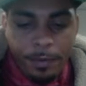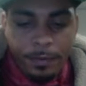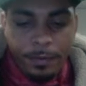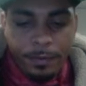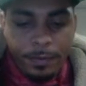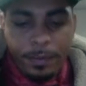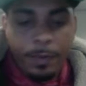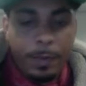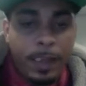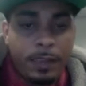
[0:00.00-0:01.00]
for the
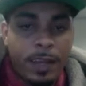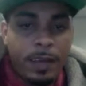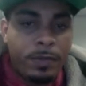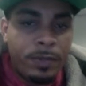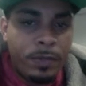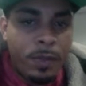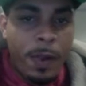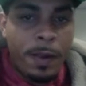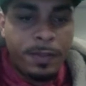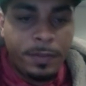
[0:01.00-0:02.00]
main title.
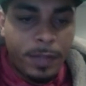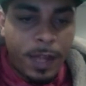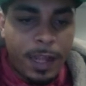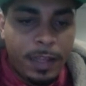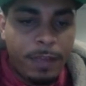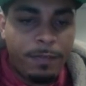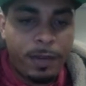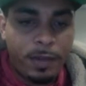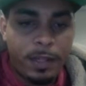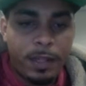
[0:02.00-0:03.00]
I like that
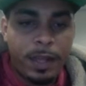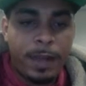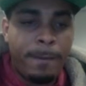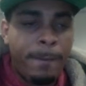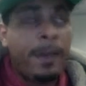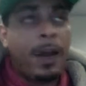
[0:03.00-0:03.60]
font a lot. I'll